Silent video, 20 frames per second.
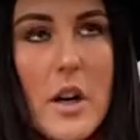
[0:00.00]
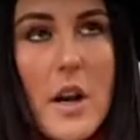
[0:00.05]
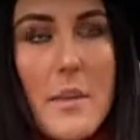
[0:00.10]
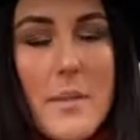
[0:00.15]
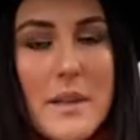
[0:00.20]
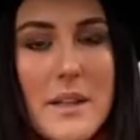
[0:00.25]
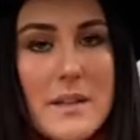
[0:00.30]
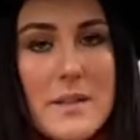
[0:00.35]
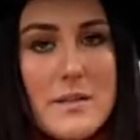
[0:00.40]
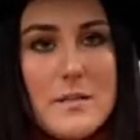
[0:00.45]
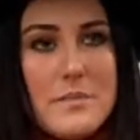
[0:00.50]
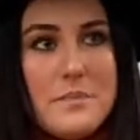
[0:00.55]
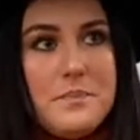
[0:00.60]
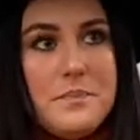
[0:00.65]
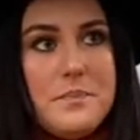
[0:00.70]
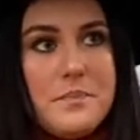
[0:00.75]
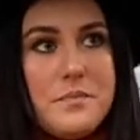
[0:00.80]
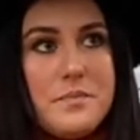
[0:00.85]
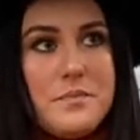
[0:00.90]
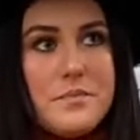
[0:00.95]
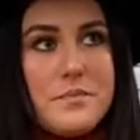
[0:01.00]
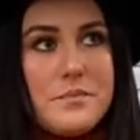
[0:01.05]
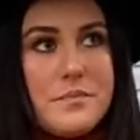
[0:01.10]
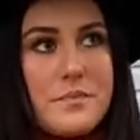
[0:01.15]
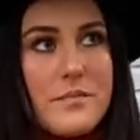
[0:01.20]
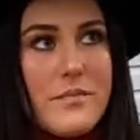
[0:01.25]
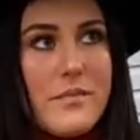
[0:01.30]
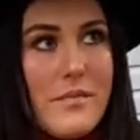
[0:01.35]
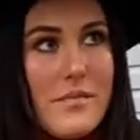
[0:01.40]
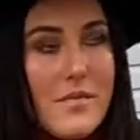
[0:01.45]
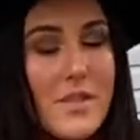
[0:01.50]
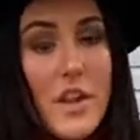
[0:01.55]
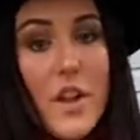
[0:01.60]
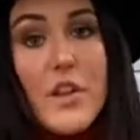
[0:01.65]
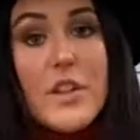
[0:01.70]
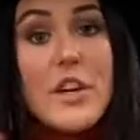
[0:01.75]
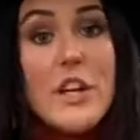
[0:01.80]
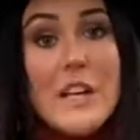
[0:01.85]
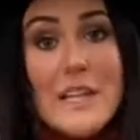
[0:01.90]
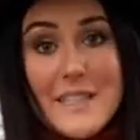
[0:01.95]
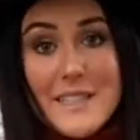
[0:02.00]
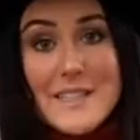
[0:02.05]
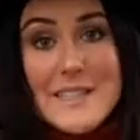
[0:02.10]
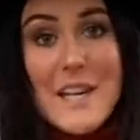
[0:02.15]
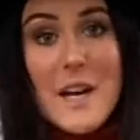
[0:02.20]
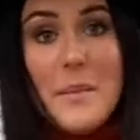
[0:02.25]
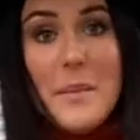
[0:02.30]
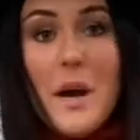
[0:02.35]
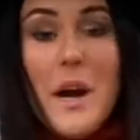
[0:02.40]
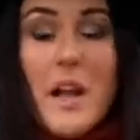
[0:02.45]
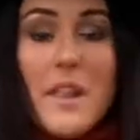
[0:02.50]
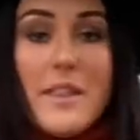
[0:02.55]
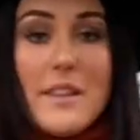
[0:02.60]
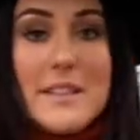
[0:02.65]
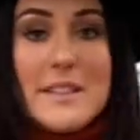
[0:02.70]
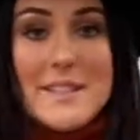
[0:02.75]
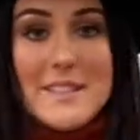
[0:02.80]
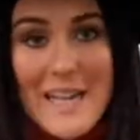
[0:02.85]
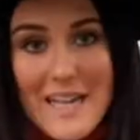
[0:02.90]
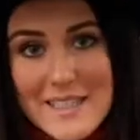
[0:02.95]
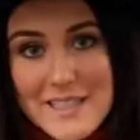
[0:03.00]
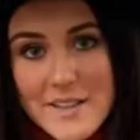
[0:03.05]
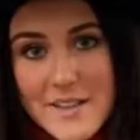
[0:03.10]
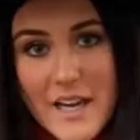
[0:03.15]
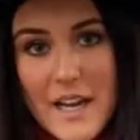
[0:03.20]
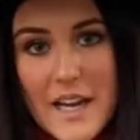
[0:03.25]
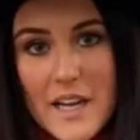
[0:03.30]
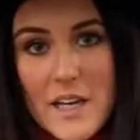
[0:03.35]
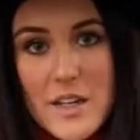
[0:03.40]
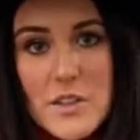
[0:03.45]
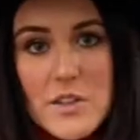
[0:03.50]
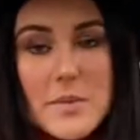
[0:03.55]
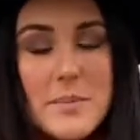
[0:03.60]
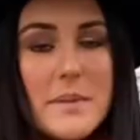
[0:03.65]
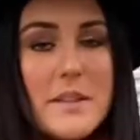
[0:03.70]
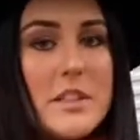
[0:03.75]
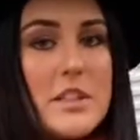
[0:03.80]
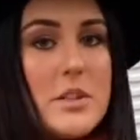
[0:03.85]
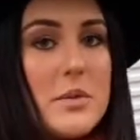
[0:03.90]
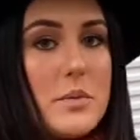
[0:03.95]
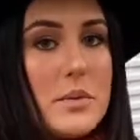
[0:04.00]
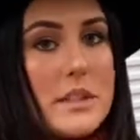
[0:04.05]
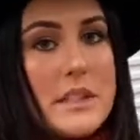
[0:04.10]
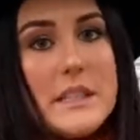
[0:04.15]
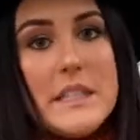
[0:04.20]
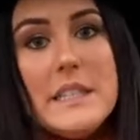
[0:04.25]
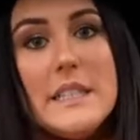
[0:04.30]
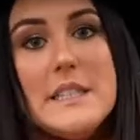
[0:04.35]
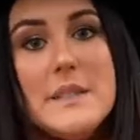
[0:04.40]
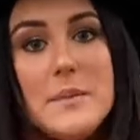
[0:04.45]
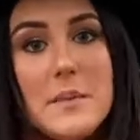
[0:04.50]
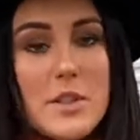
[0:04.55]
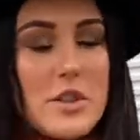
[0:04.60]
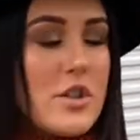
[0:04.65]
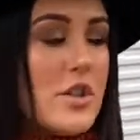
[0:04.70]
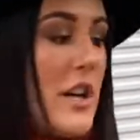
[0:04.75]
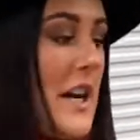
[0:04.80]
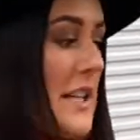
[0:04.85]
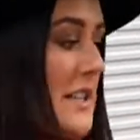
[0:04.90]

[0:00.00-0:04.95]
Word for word: I mean there is some on the sides of the house, but there really isn't much grass